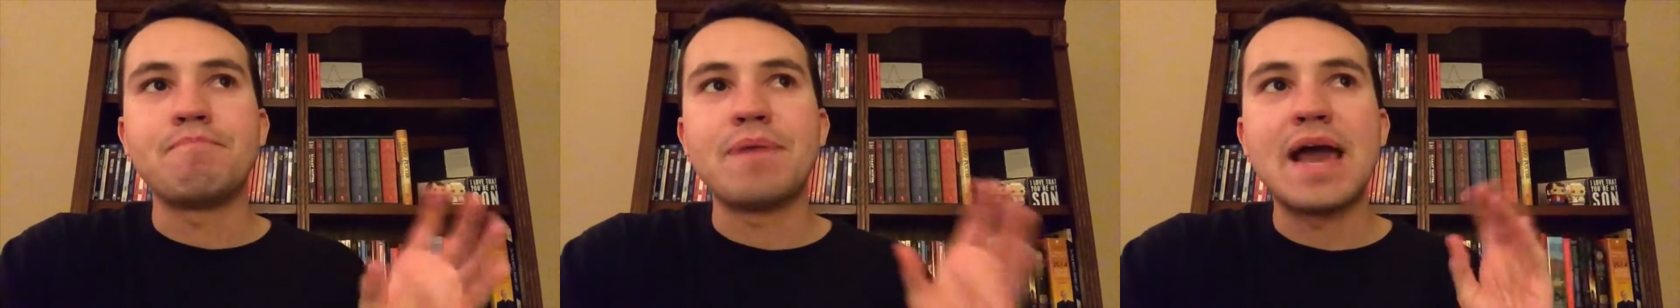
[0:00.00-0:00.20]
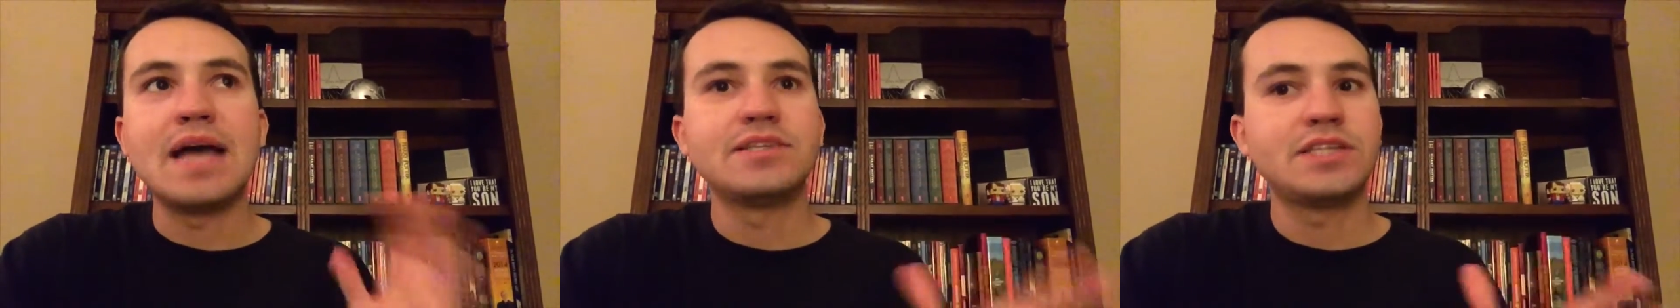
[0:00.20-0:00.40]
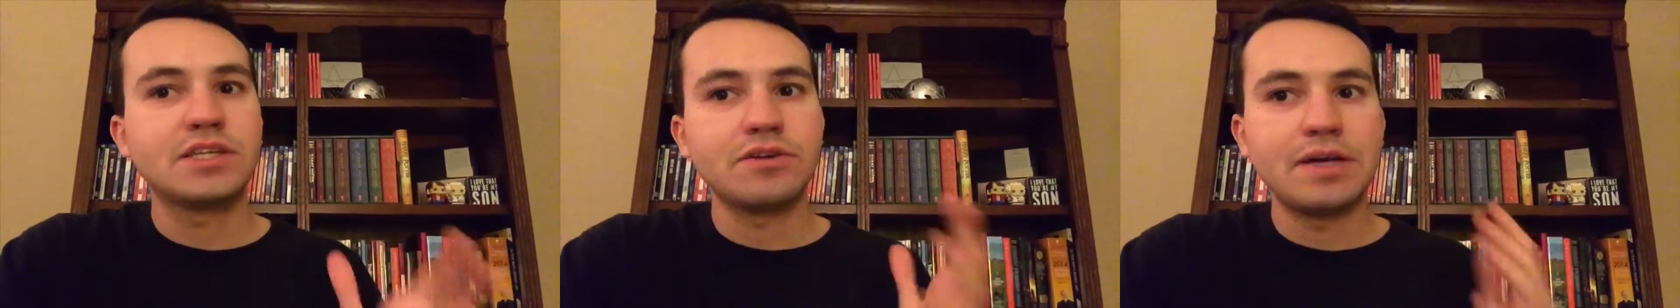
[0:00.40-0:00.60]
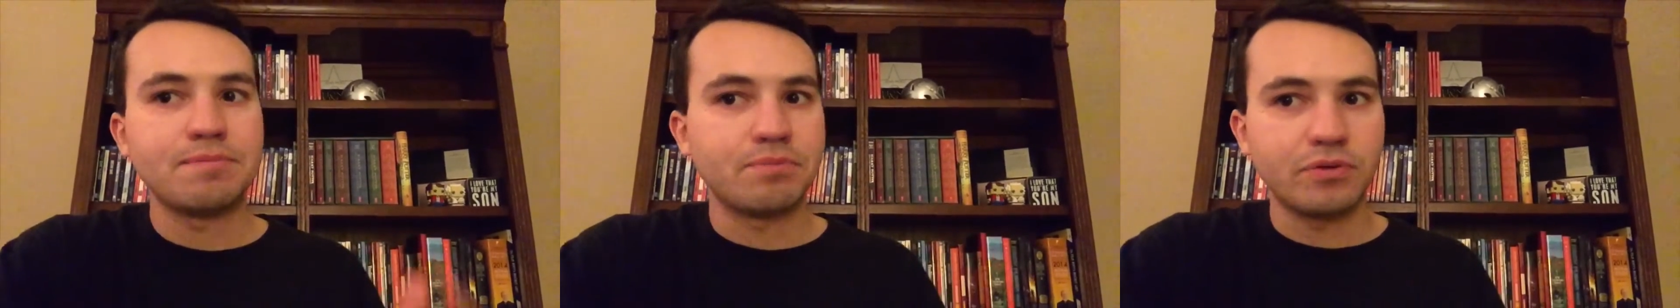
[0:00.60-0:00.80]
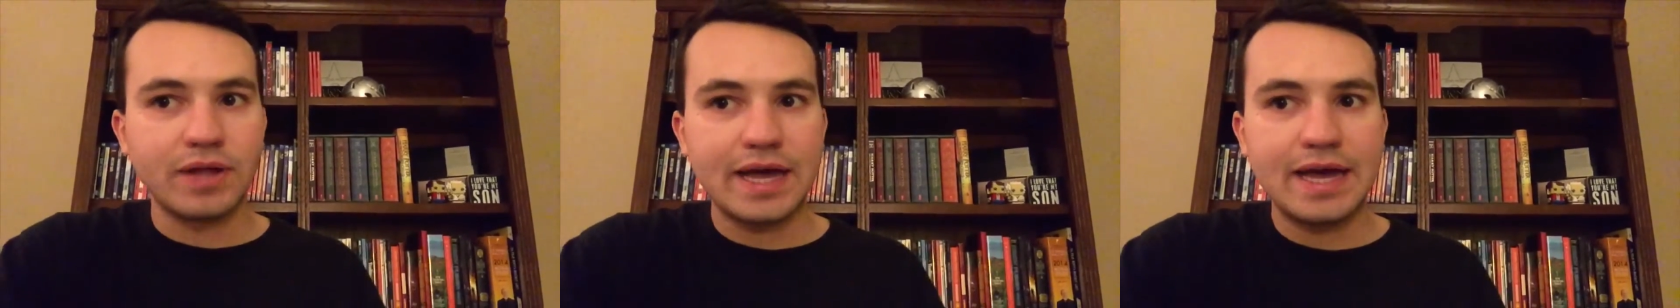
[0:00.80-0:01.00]
basically
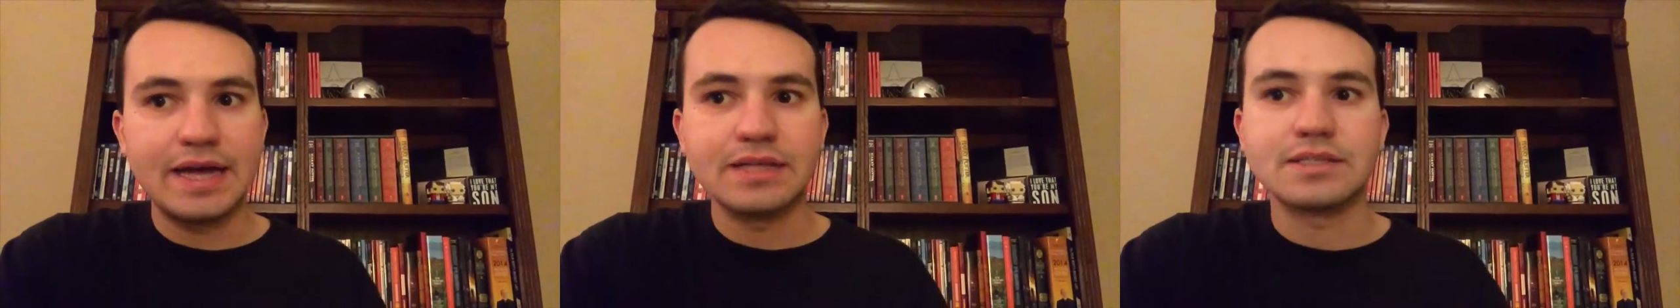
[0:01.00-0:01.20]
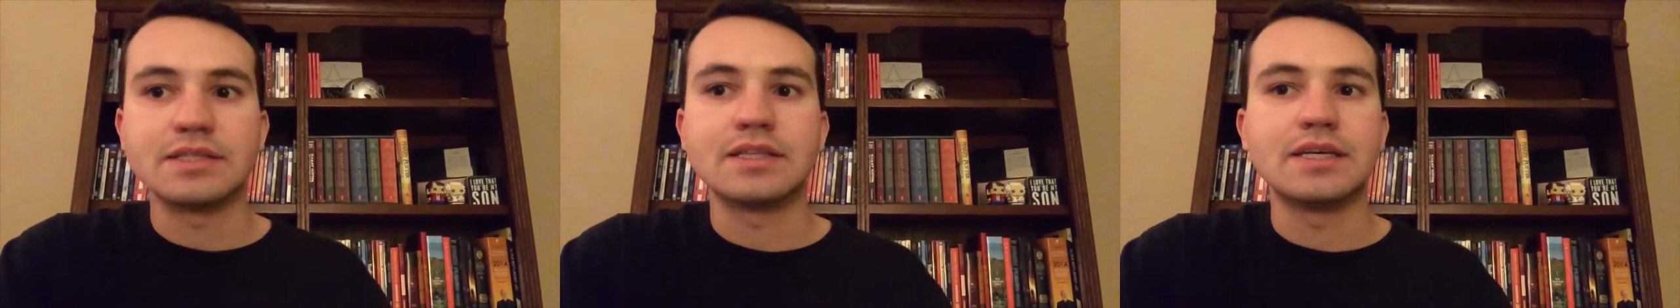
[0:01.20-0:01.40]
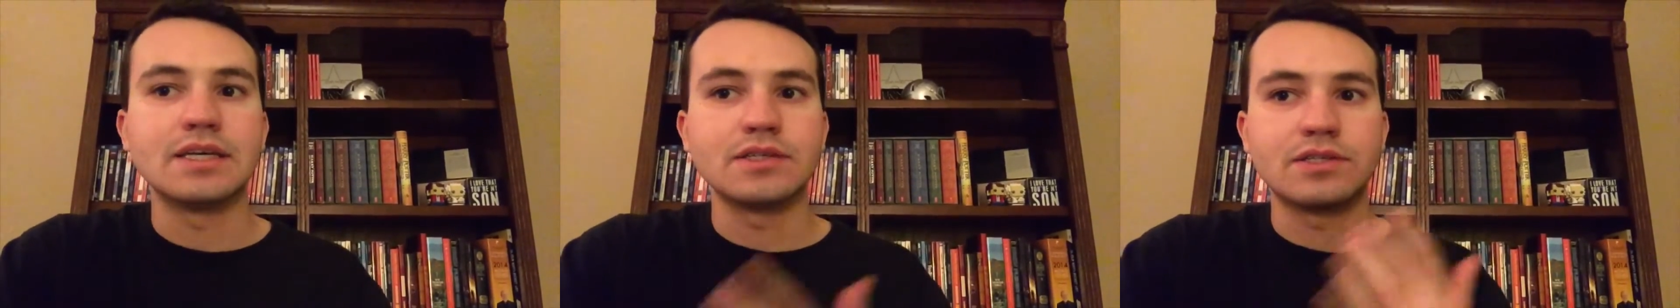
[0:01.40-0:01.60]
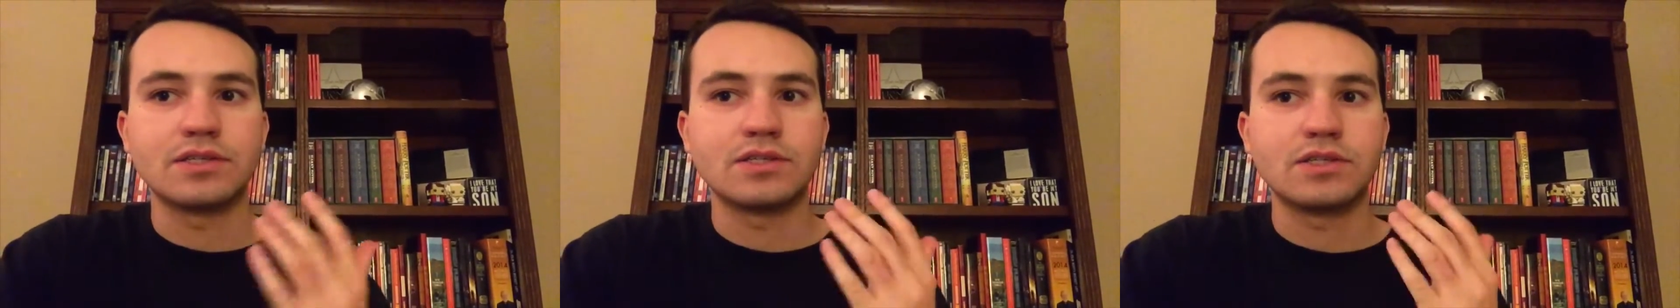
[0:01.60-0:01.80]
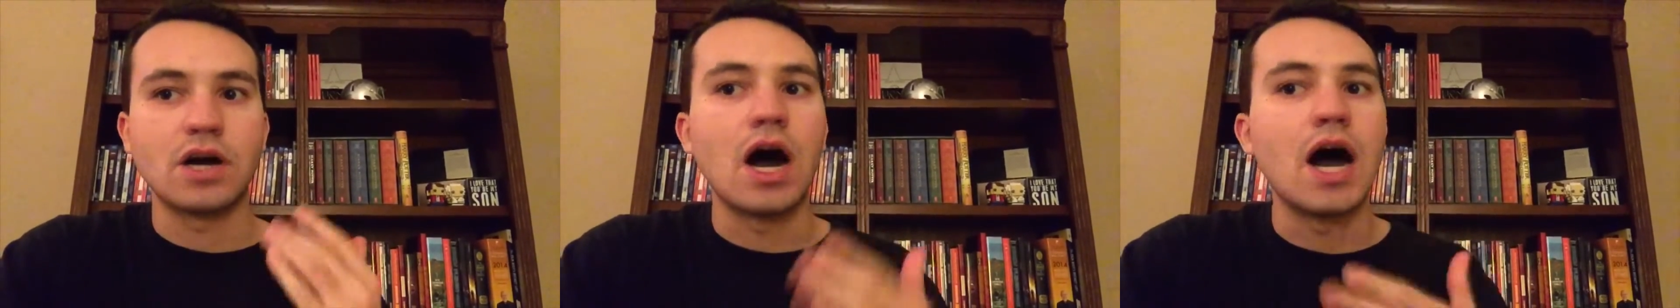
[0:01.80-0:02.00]
plays
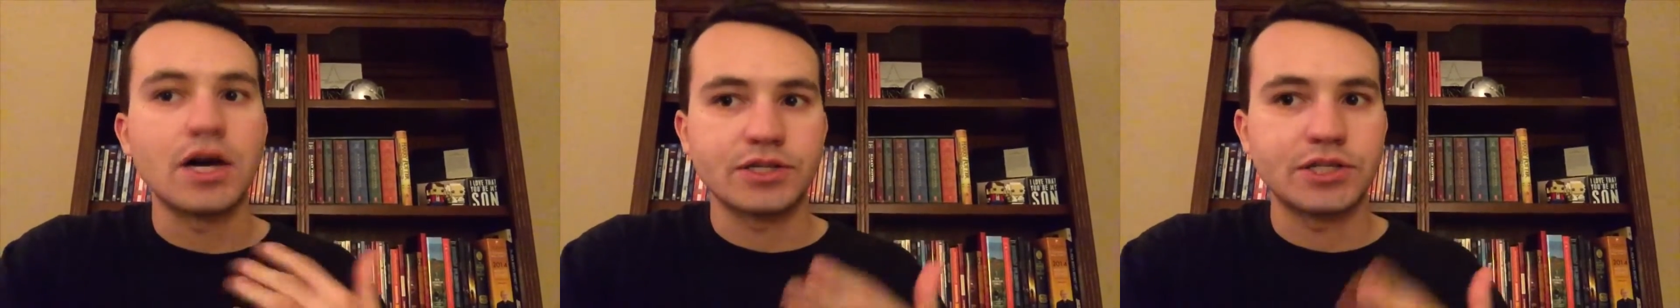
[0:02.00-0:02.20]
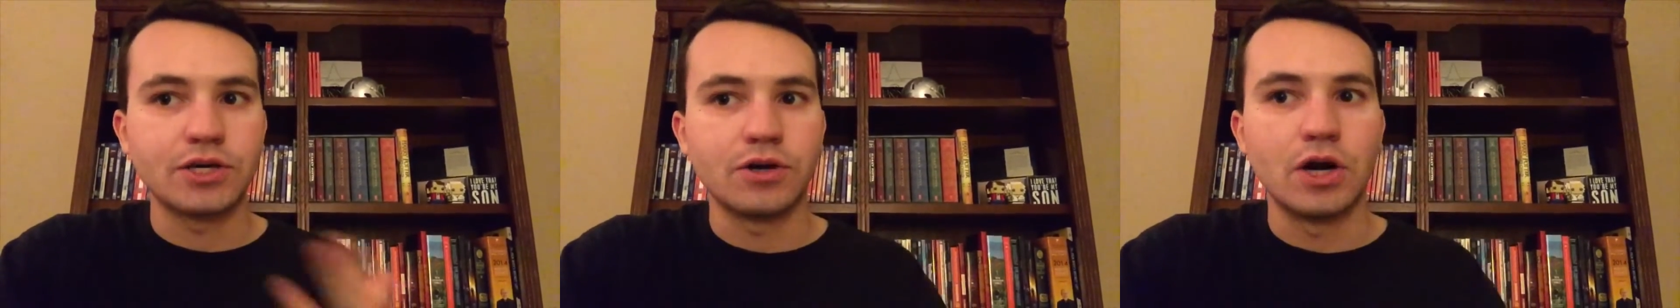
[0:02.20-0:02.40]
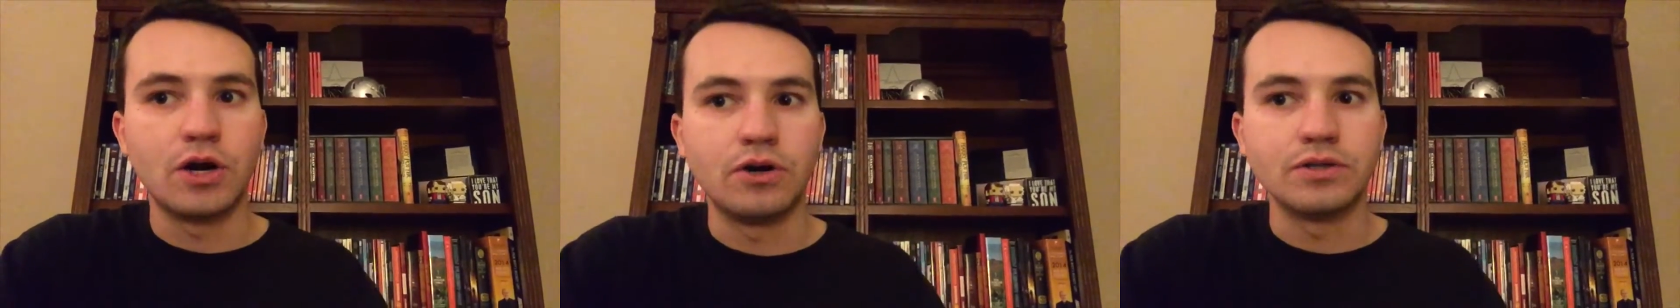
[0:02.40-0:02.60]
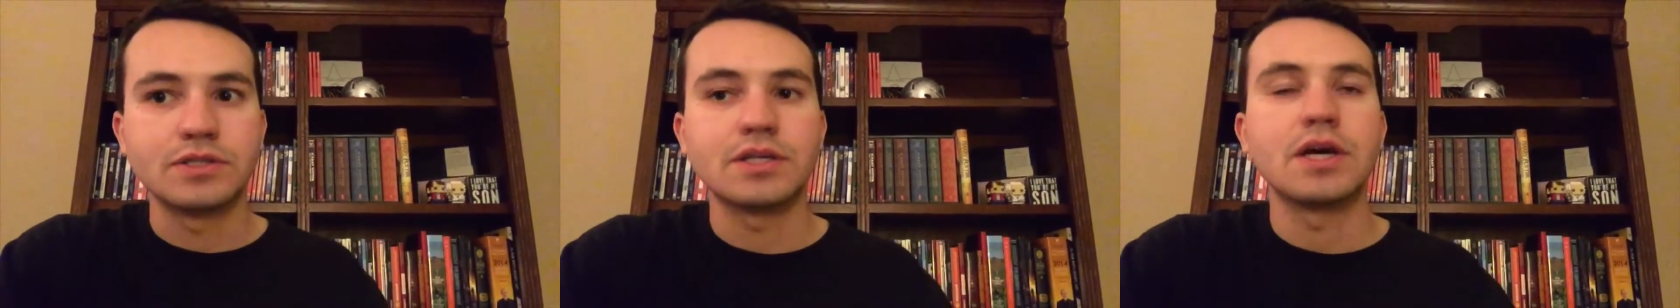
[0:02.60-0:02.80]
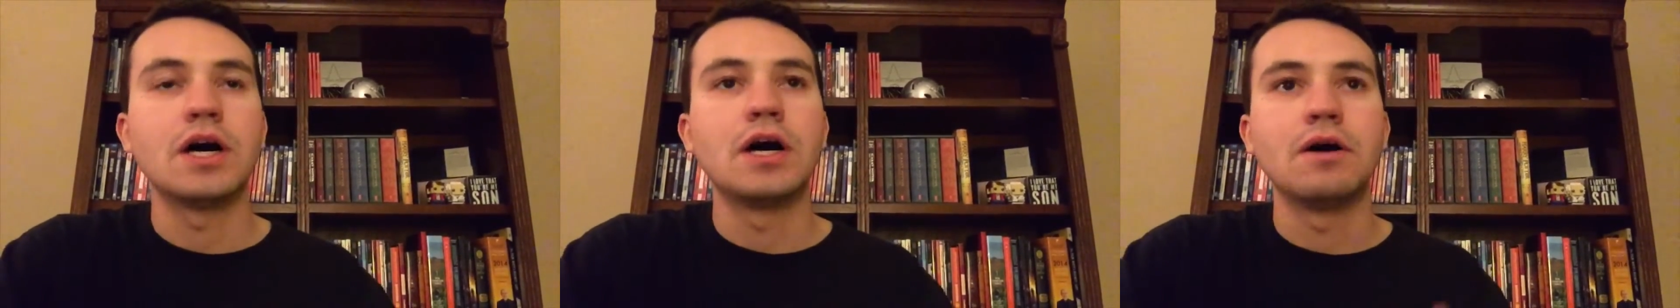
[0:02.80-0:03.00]
this talk show
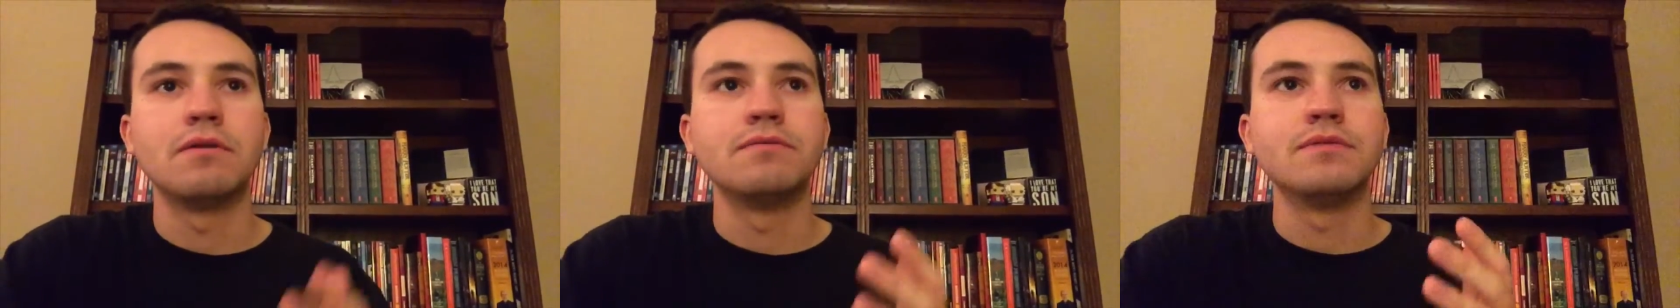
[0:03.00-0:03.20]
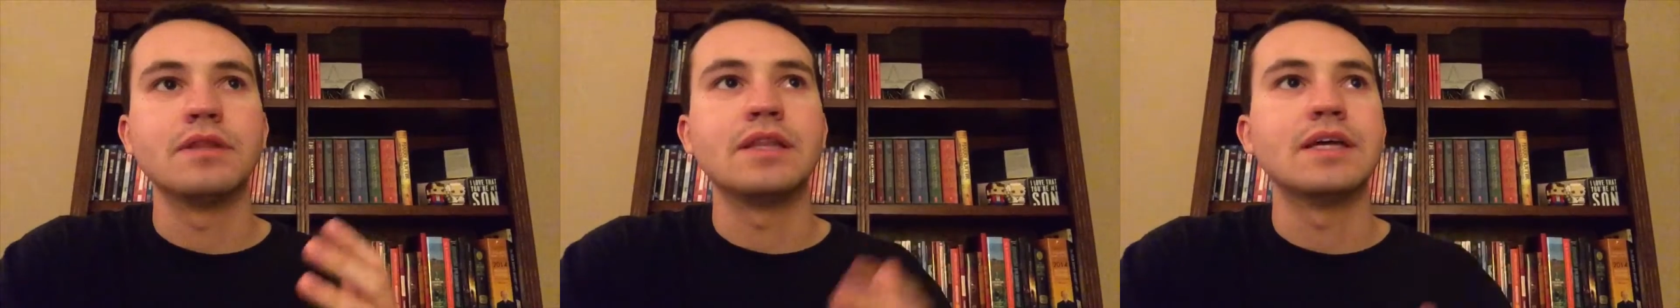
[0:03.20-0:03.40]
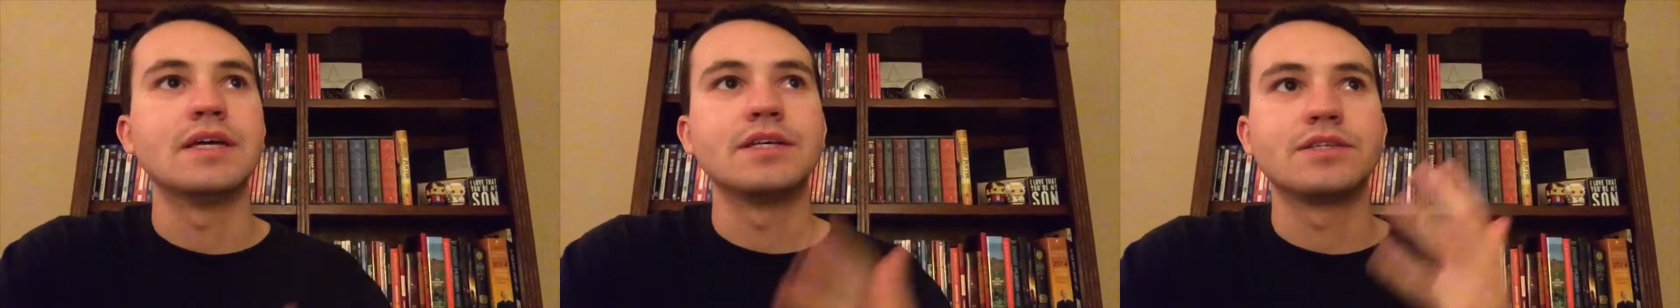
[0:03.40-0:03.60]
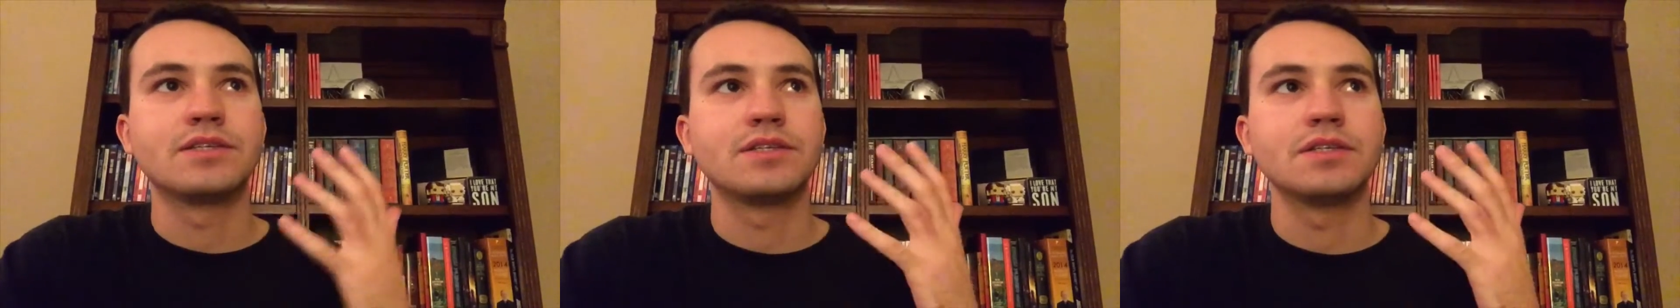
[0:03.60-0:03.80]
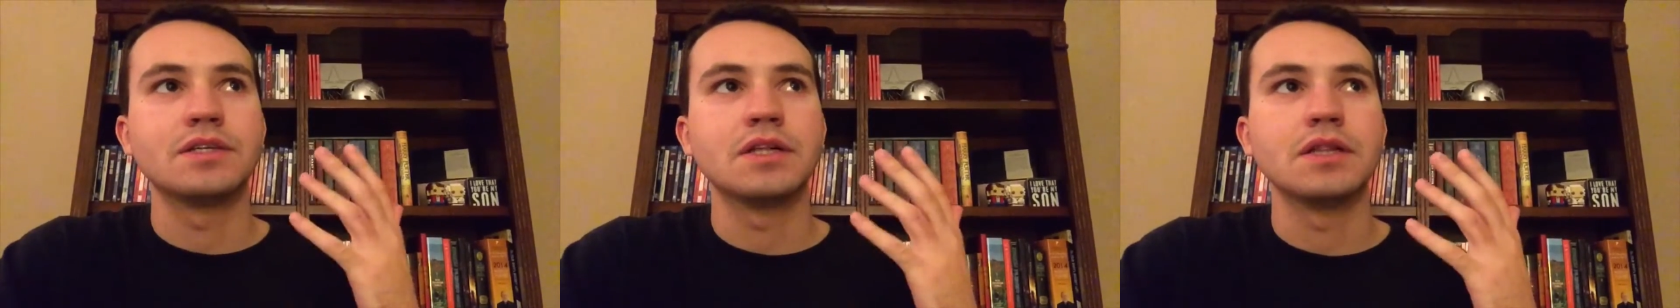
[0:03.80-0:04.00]
host of
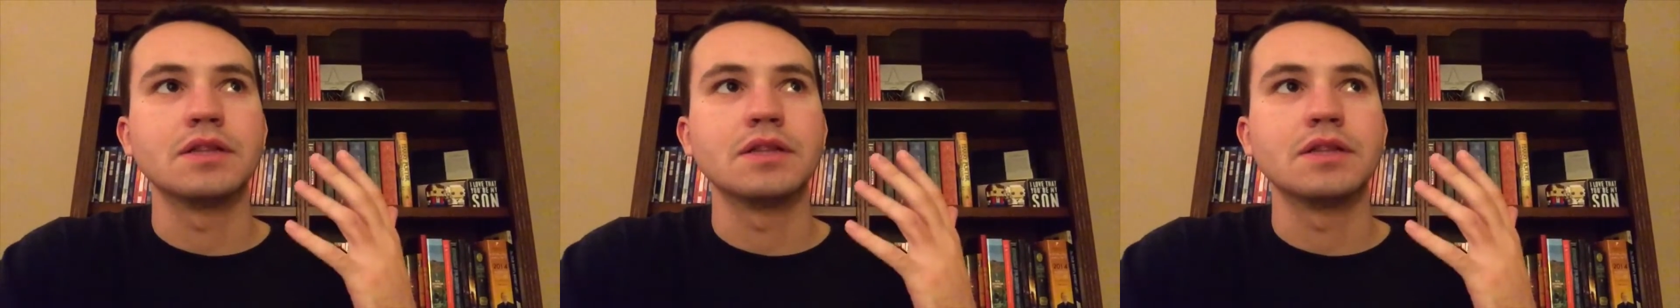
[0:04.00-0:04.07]
this